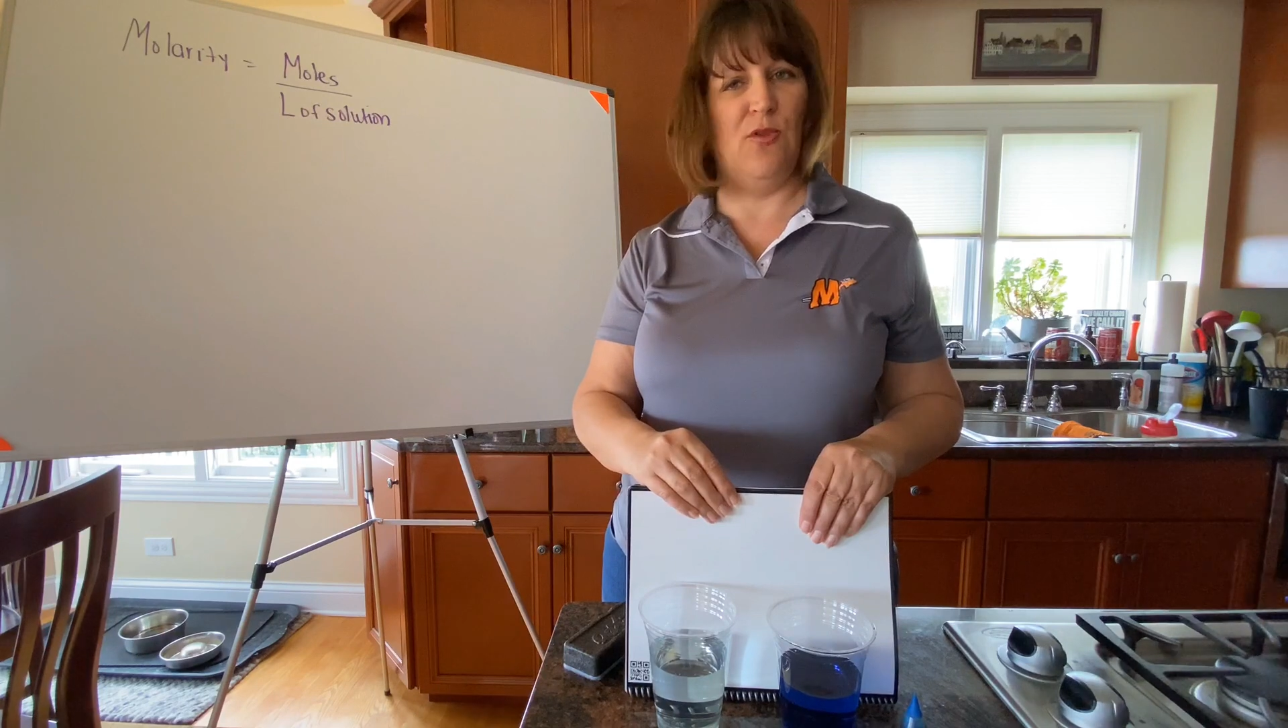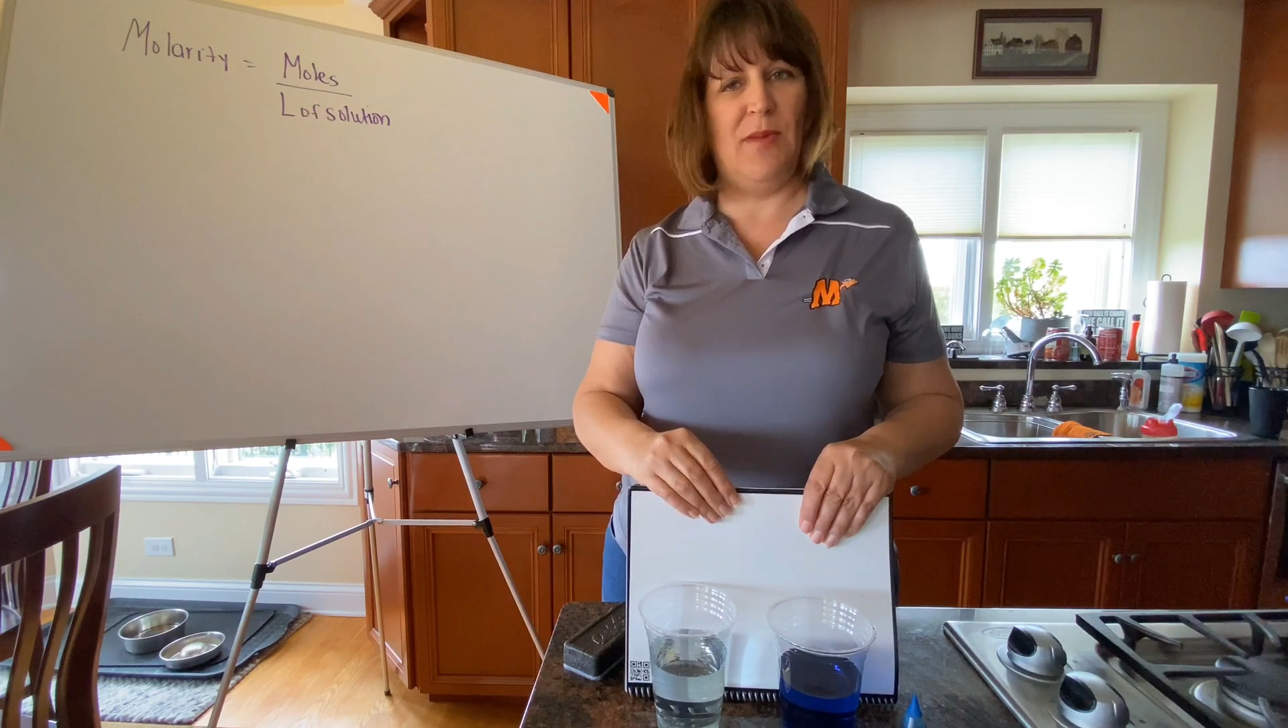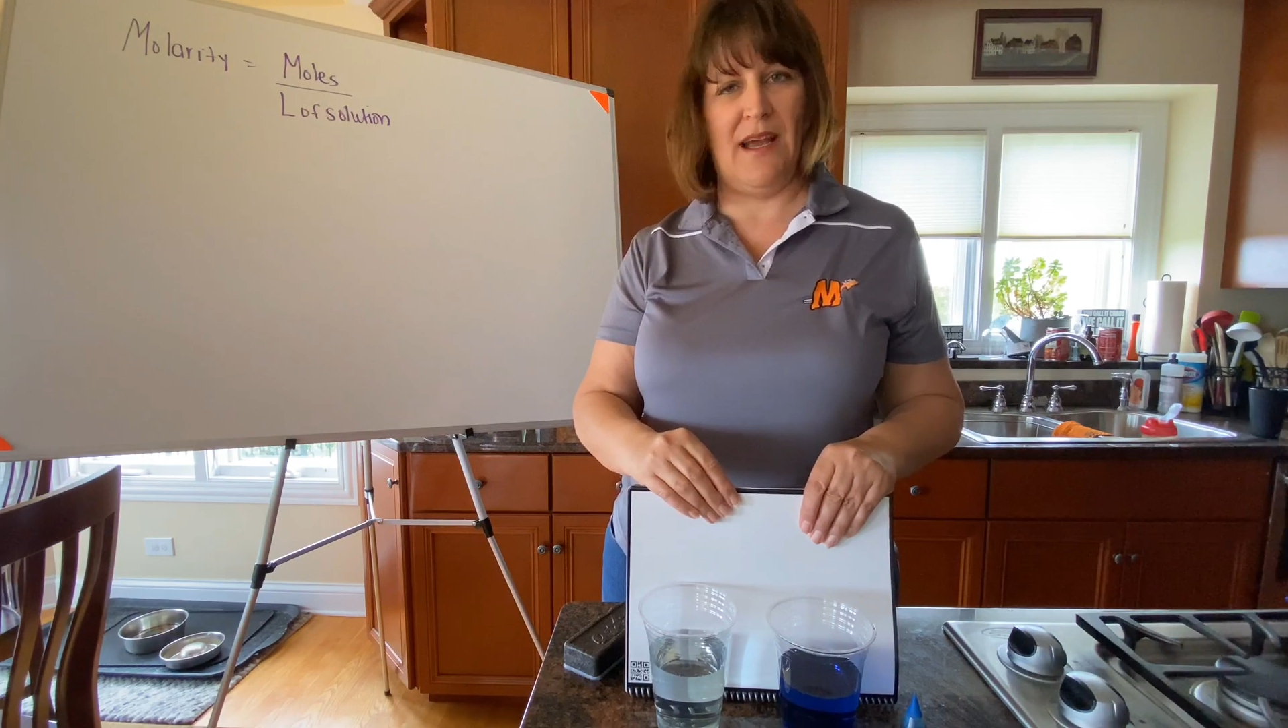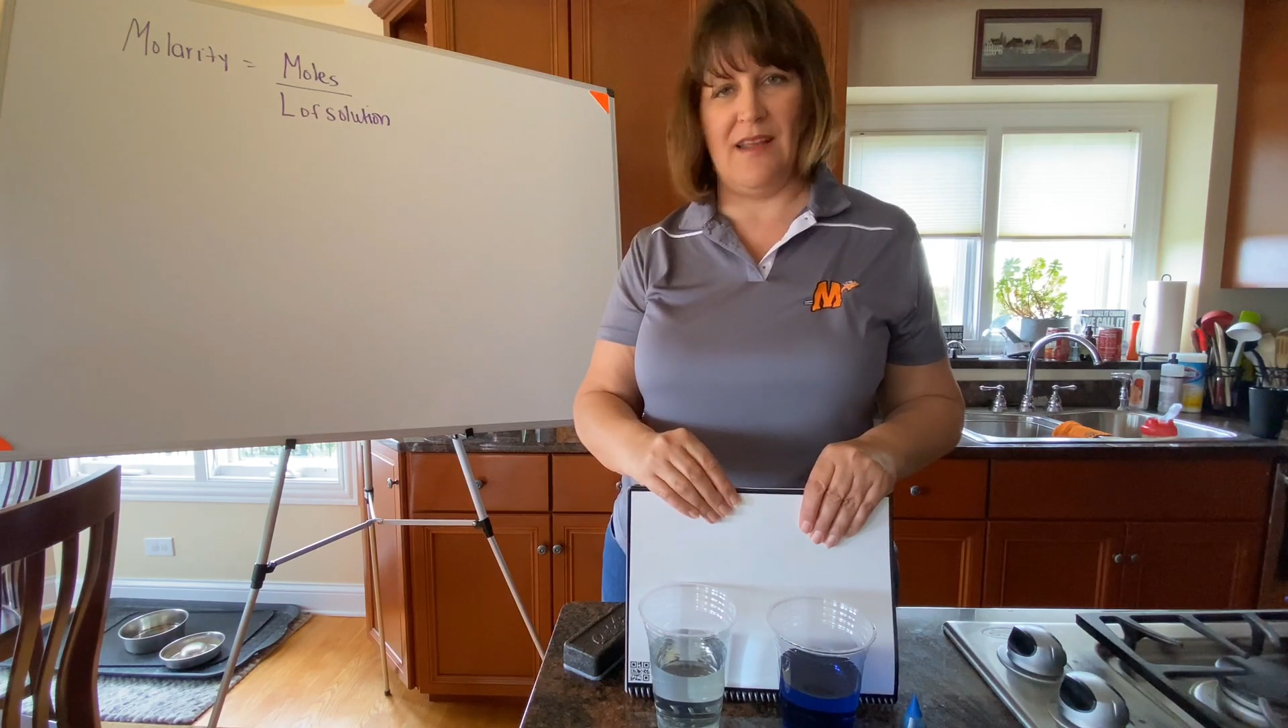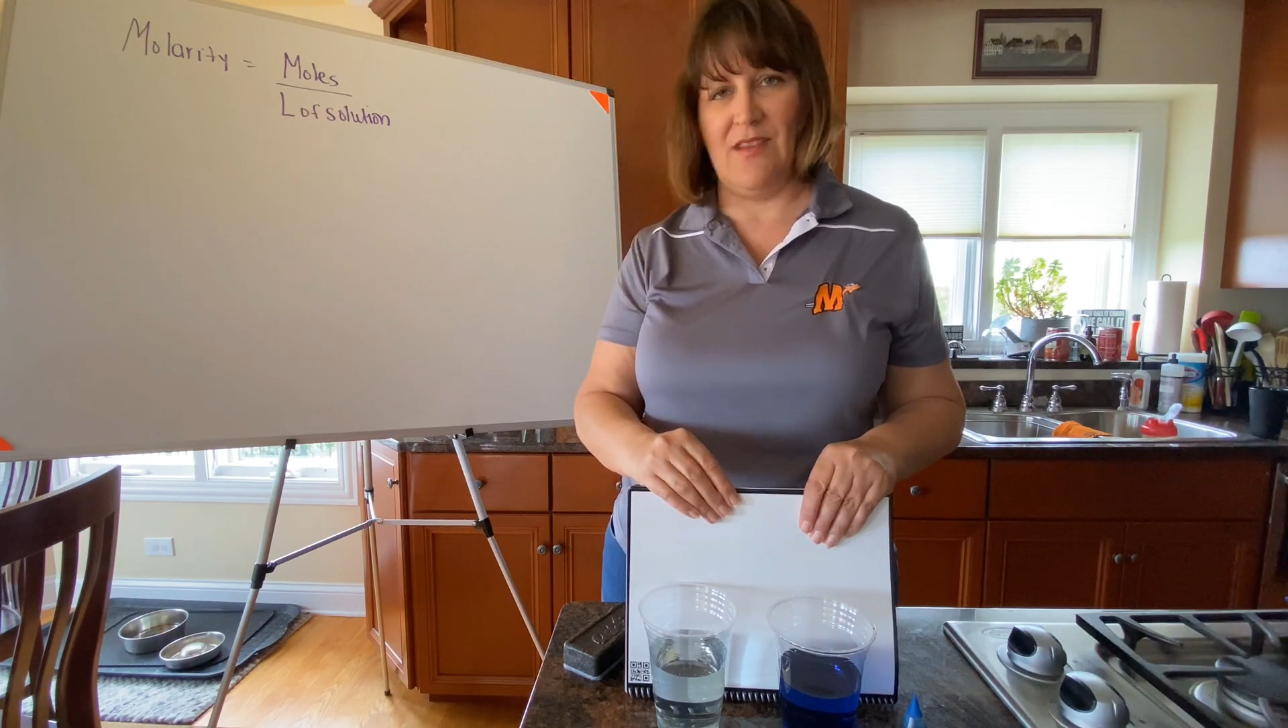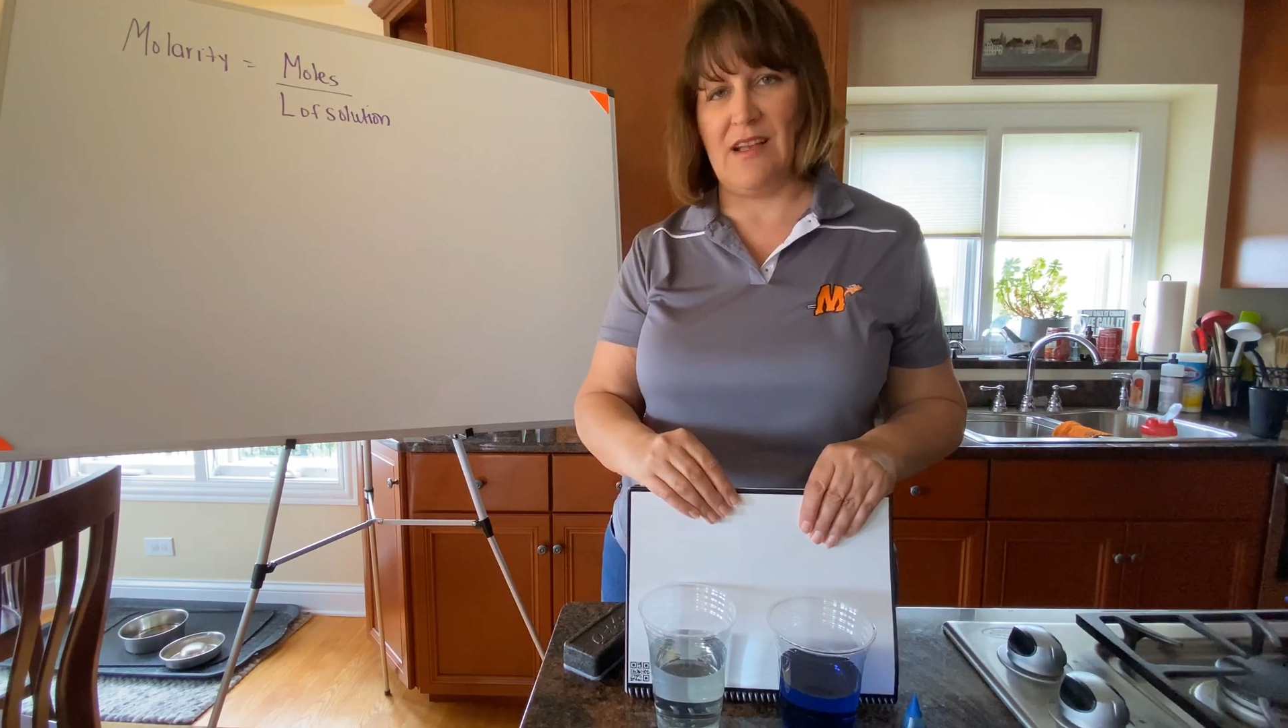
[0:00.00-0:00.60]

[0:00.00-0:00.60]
were back in the